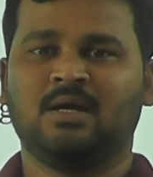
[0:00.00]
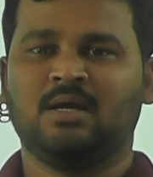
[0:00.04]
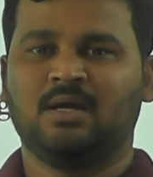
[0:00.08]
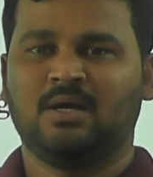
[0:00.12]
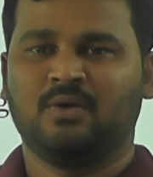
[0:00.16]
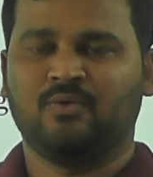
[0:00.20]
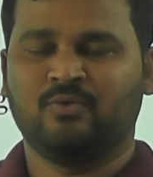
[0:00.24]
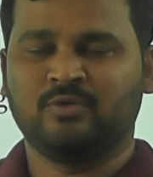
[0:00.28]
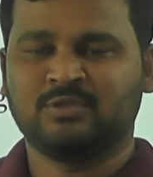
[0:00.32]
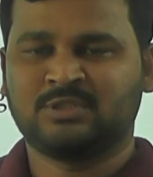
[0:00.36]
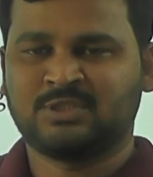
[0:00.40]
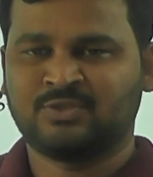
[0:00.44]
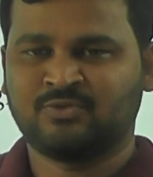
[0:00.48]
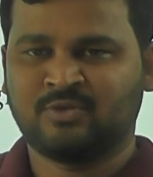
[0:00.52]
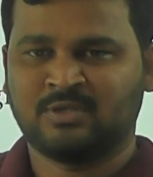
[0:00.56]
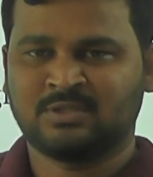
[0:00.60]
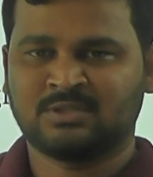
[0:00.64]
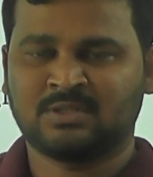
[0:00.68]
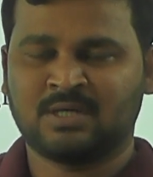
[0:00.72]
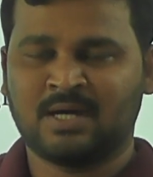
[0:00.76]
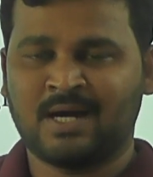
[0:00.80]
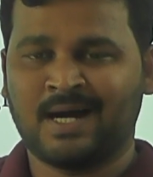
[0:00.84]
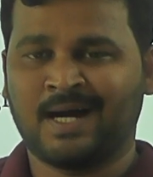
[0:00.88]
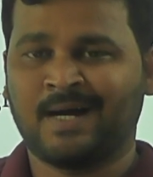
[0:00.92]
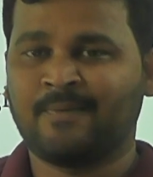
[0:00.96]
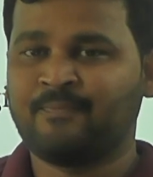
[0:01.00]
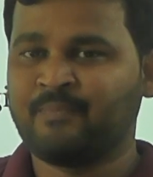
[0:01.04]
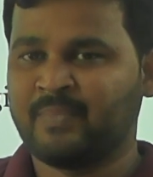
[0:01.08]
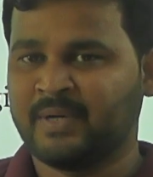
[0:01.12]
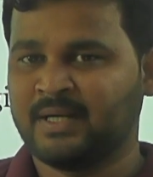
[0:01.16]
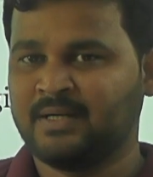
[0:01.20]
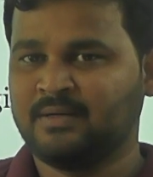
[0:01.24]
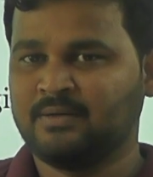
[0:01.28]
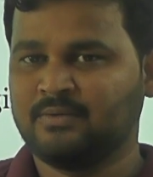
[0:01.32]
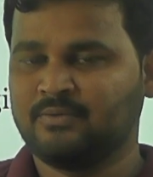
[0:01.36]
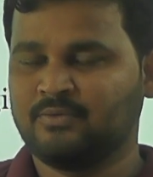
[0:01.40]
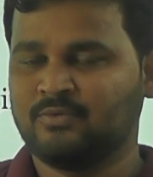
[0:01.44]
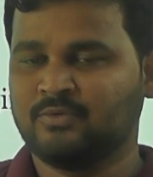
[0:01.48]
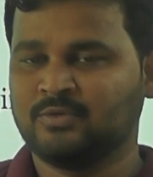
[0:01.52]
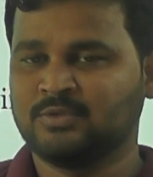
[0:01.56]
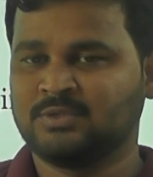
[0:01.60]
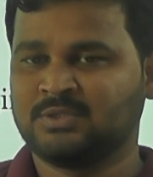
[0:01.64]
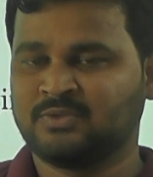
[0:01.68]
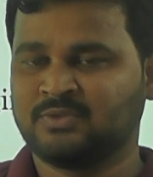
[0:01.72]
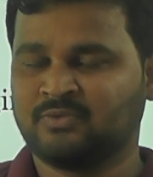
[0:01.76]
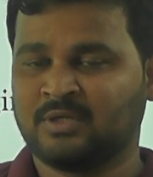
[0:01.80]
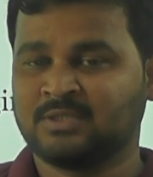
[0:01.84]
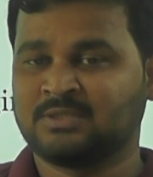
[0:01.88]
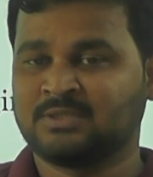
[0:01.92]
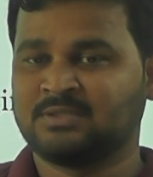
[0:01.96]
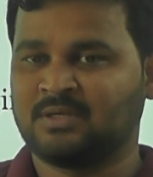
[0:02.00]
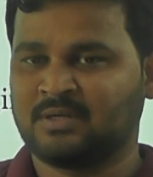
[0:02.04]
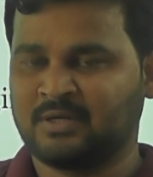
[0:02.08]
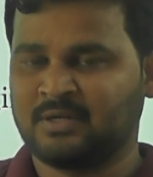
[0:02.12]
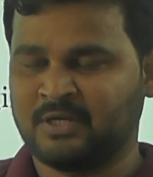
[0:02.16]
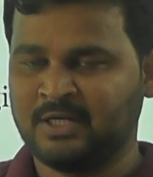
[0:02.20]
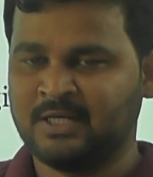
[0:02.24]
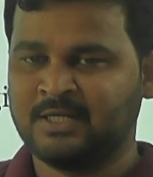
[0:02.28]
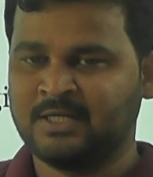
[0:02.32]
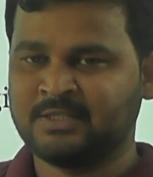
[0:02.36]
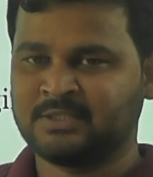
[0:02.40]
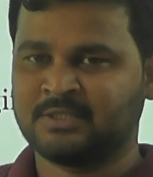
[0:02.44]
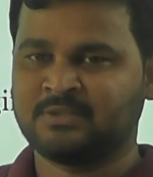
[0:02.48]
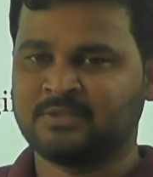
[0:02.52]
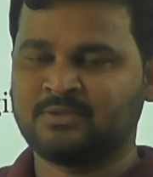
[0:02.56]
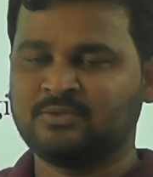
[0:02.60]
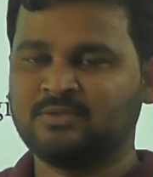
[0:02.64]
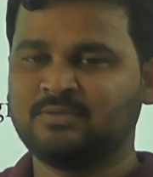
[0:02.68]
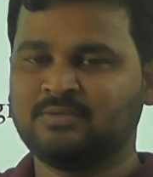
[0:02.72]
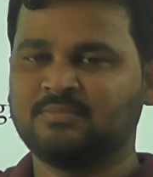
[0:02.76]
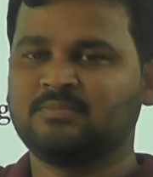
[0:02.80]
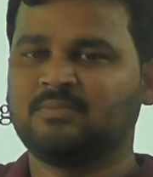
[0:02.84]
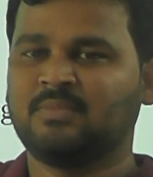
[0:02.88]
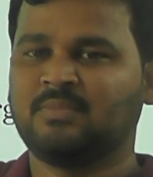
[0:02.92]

which was happened, which was related to